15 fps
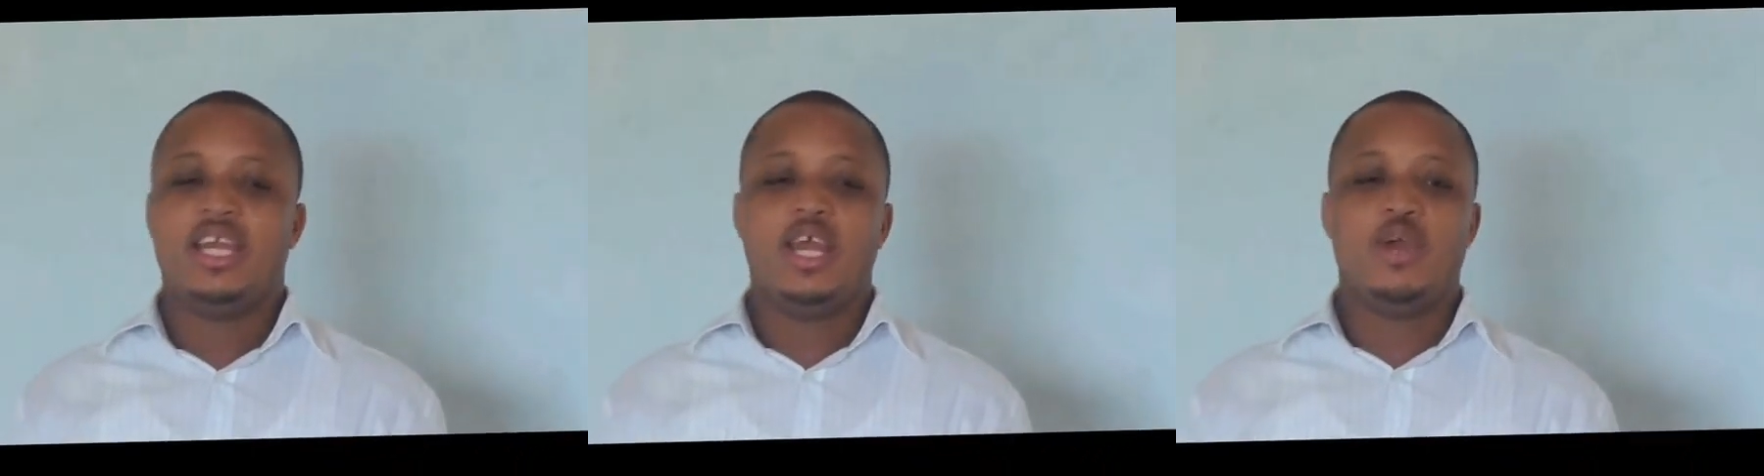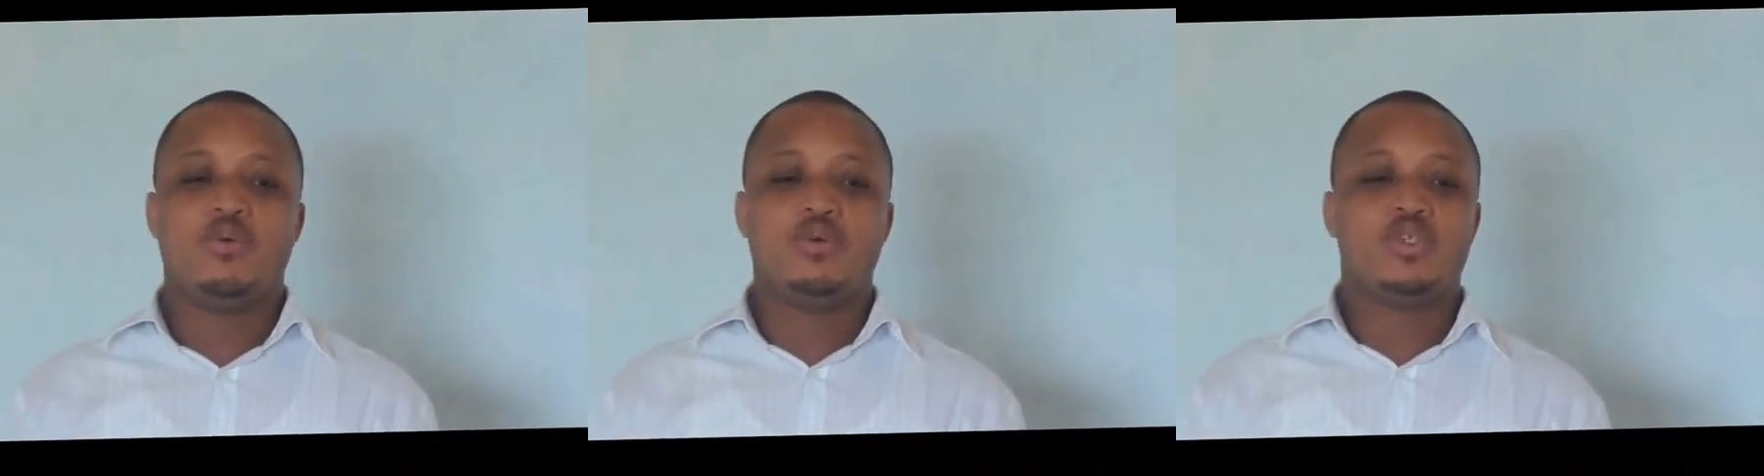
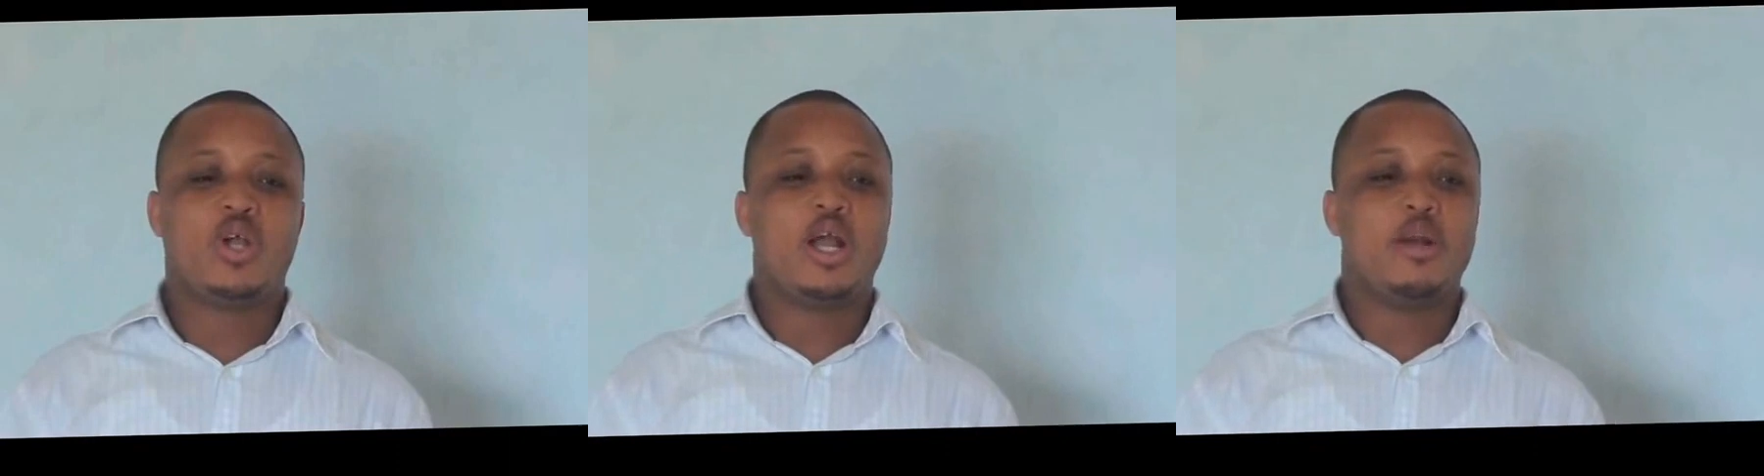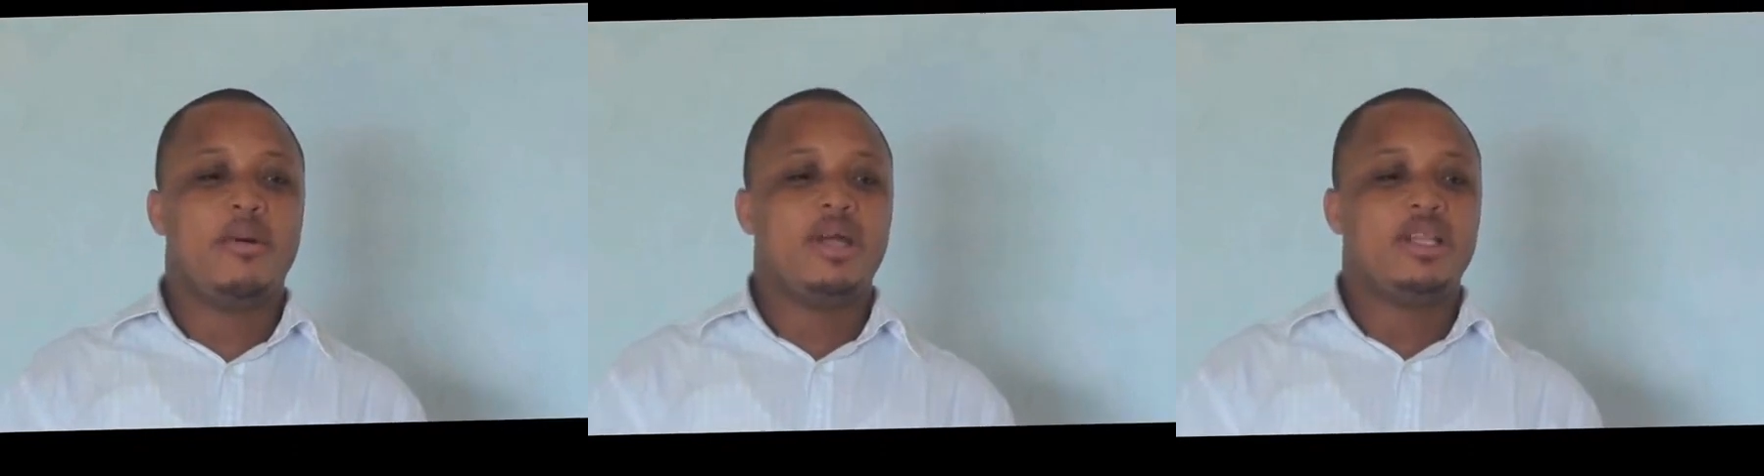Then we'll
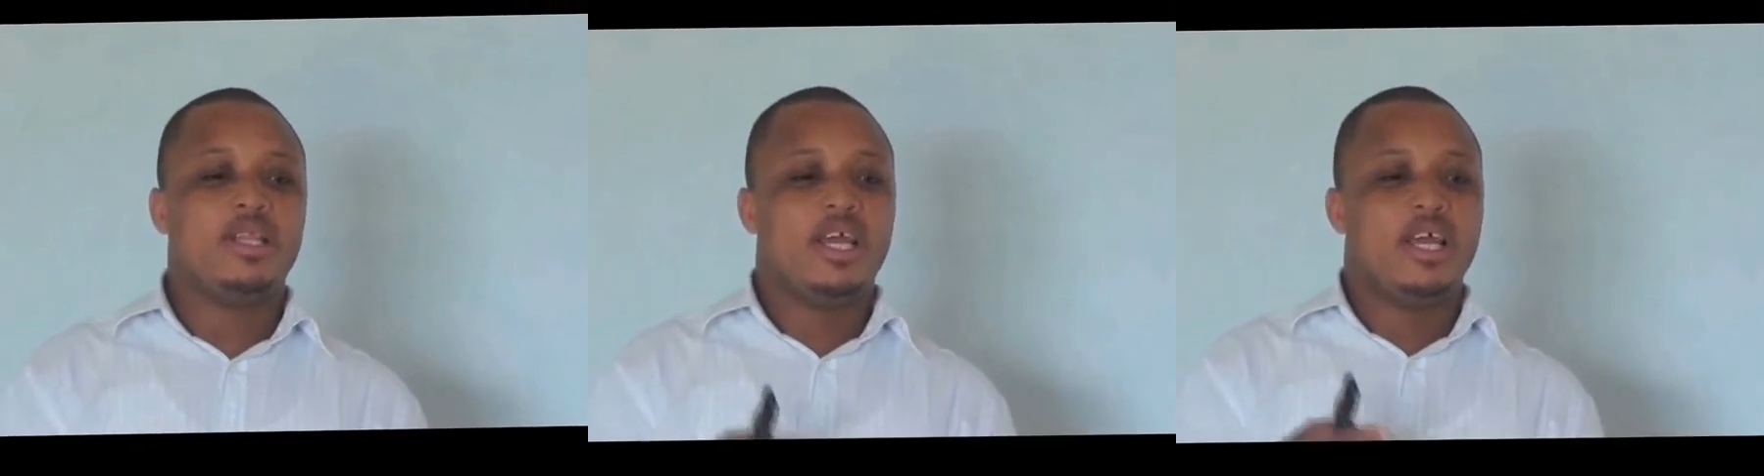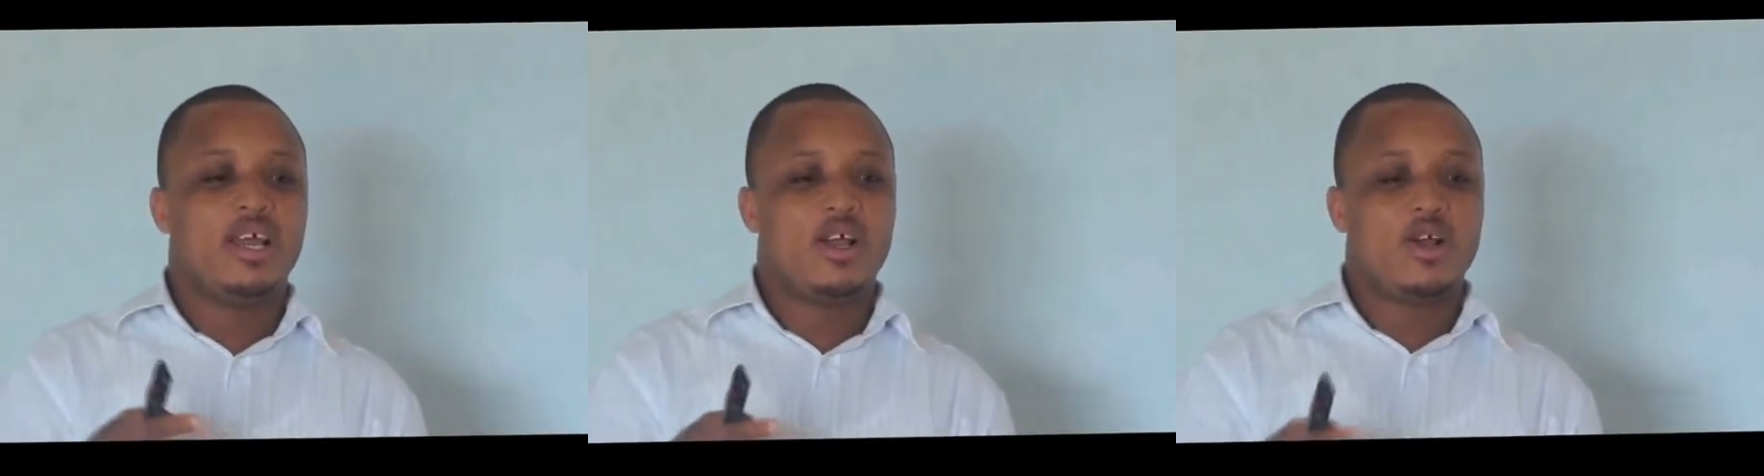talk
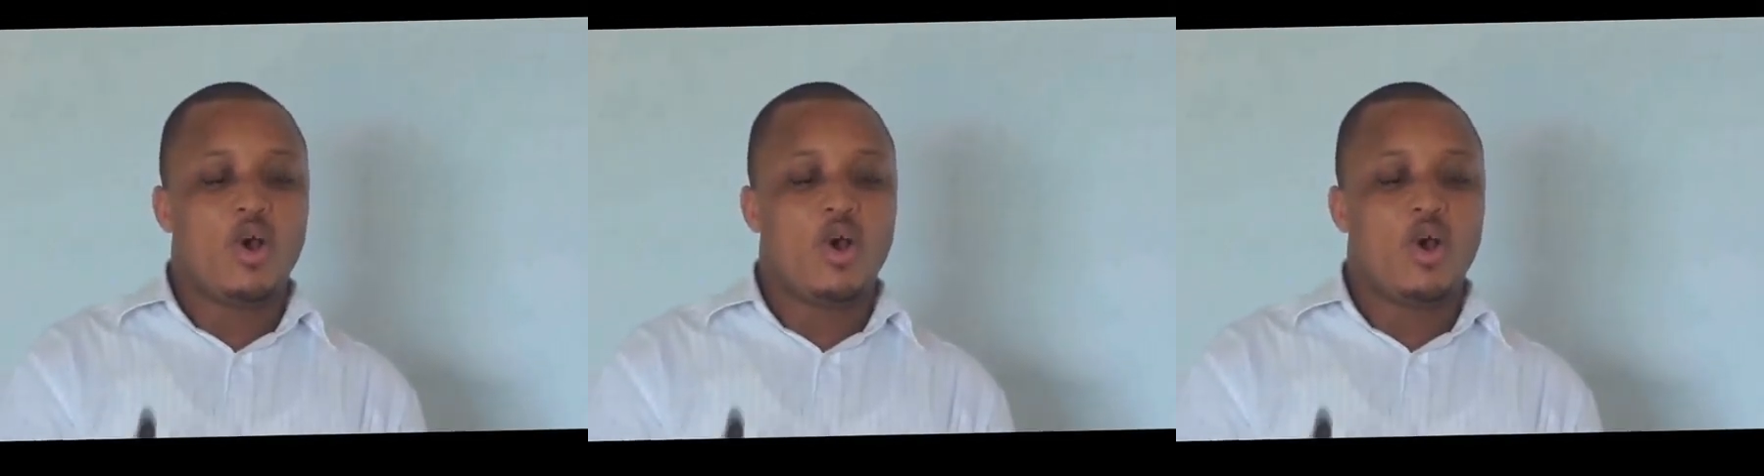about the